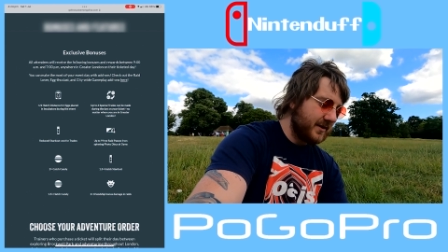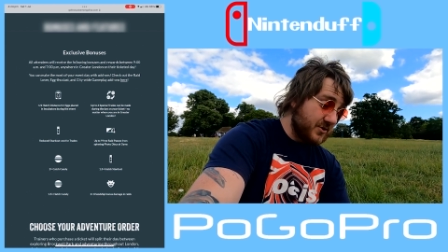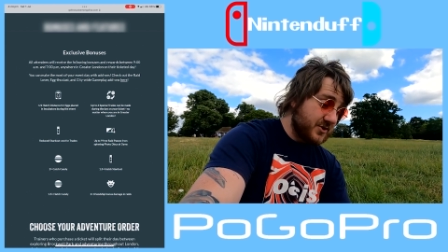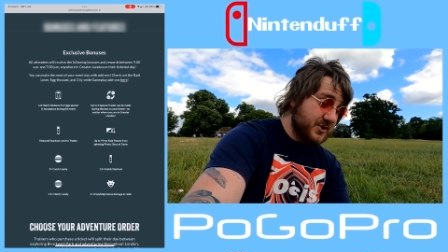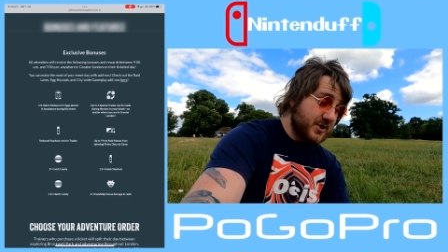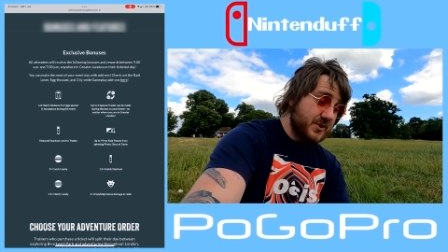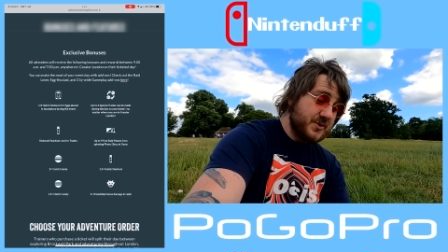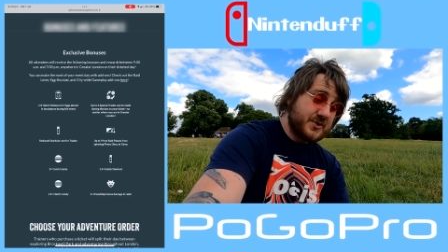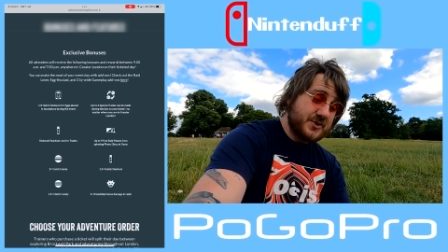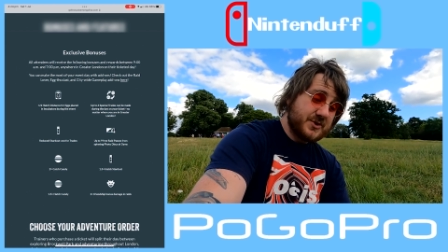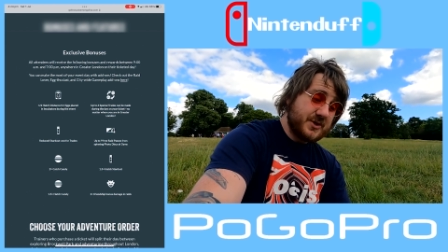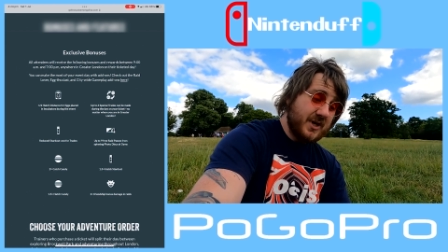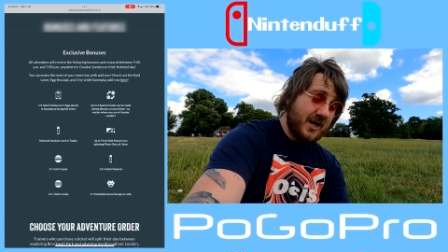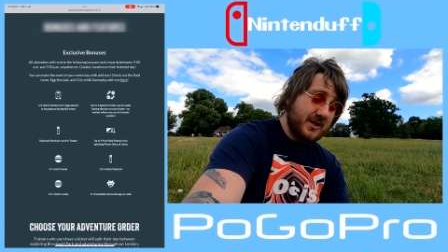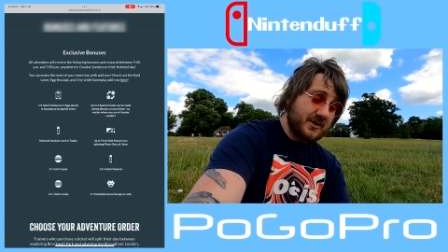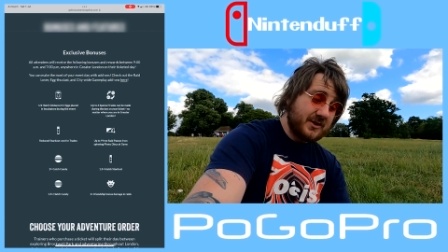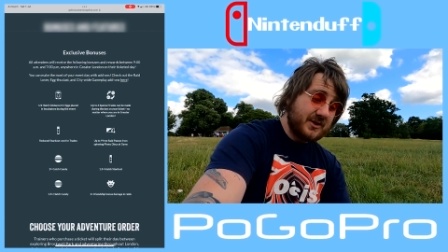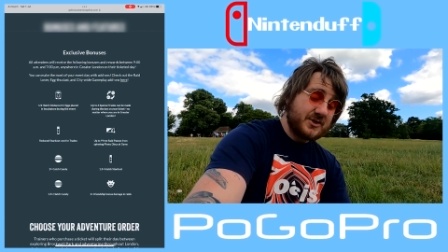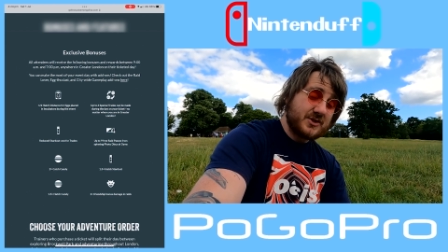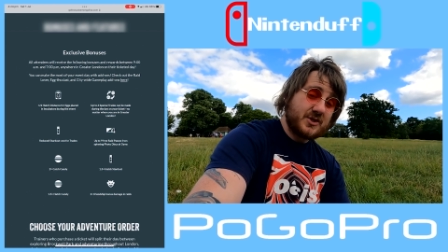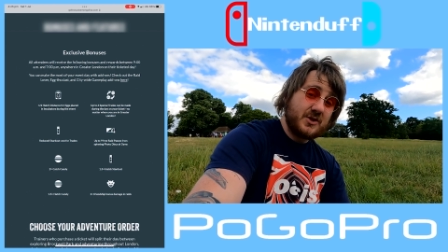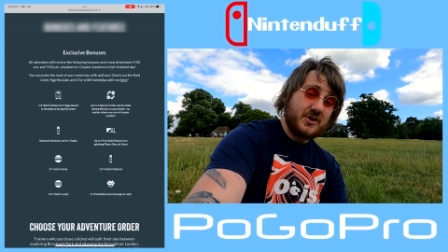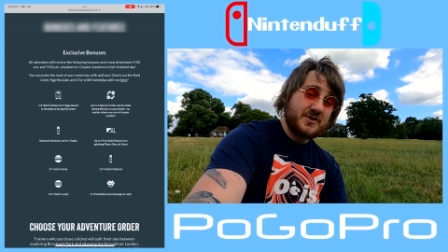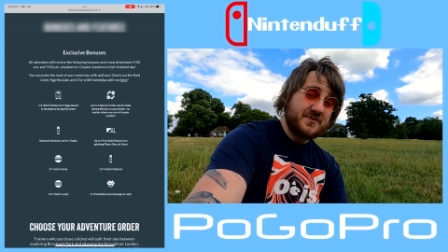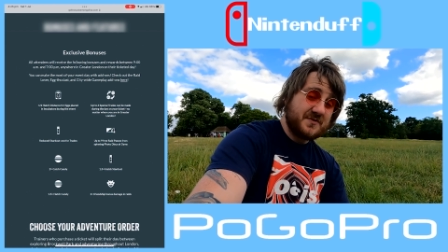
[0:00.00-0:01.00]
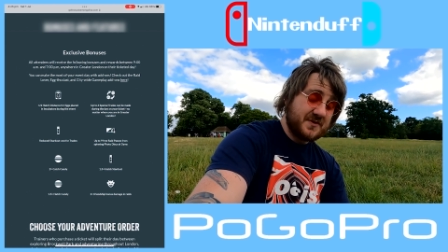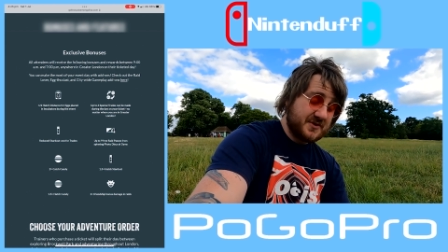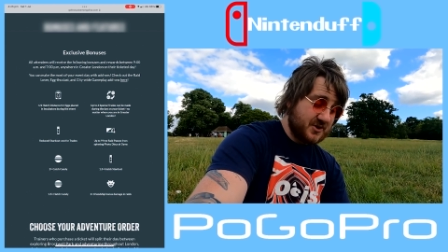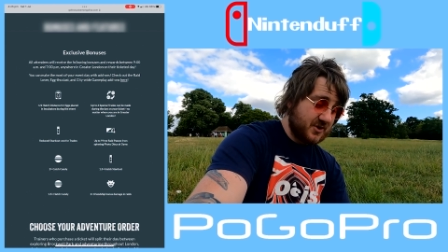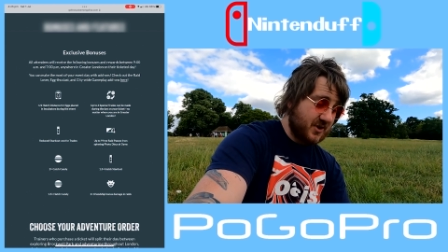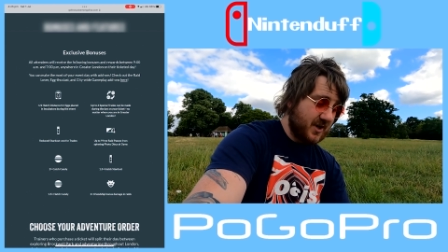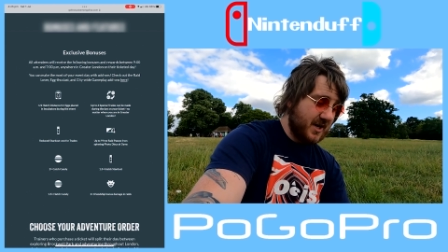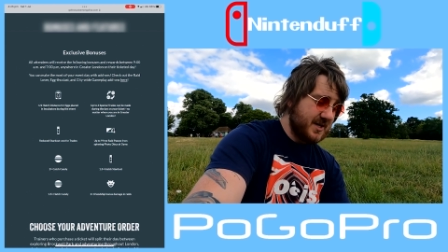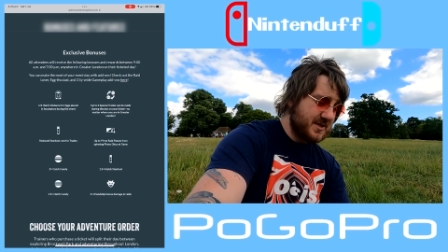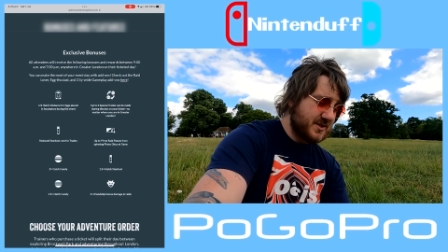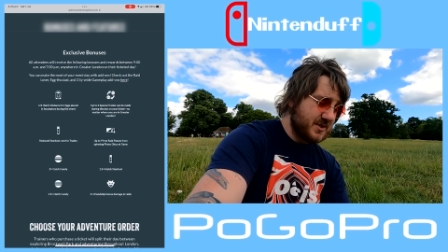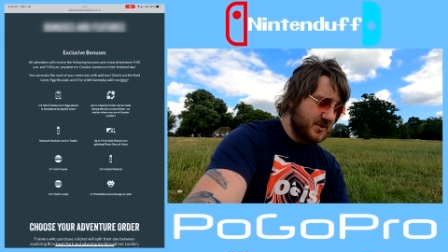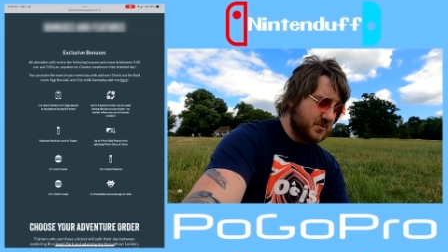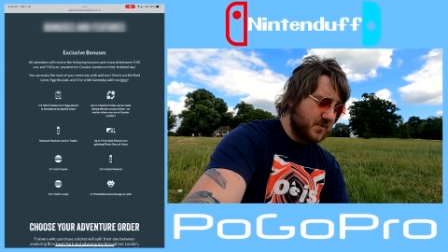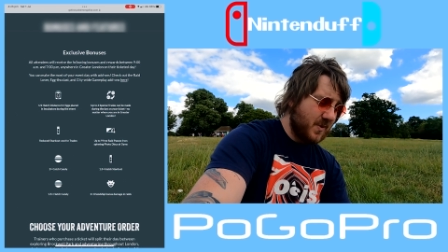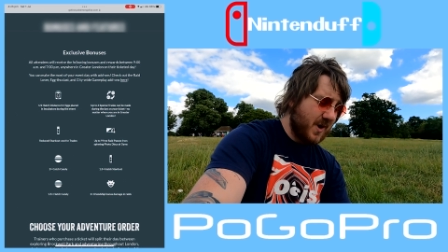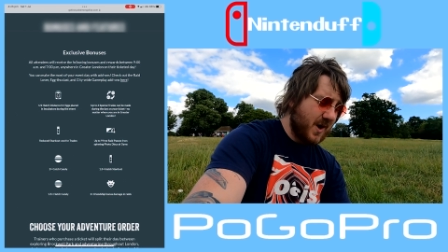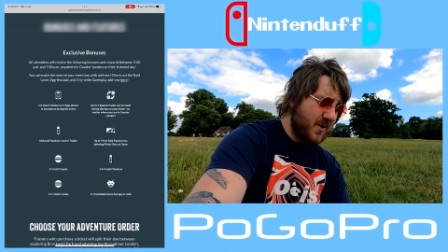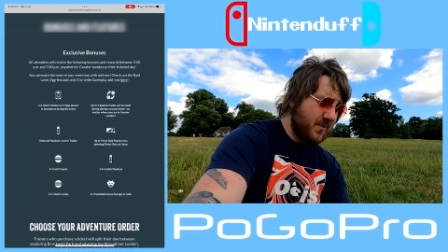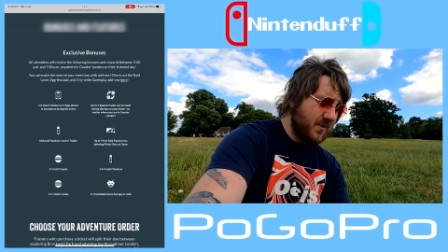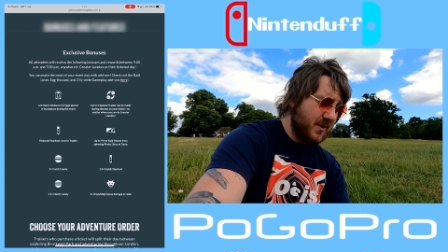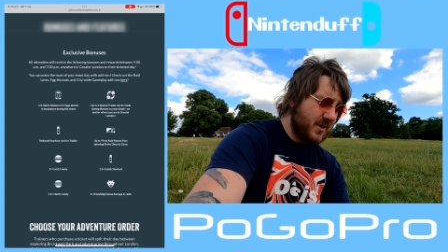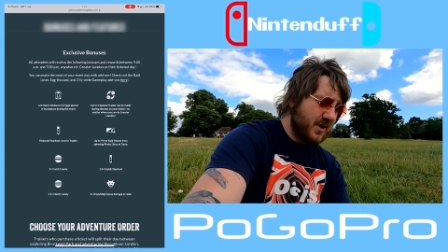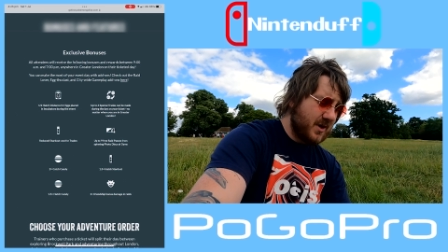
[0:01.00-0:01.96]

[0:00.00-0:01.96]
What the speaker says: Reduced Stardust costs for trades as well.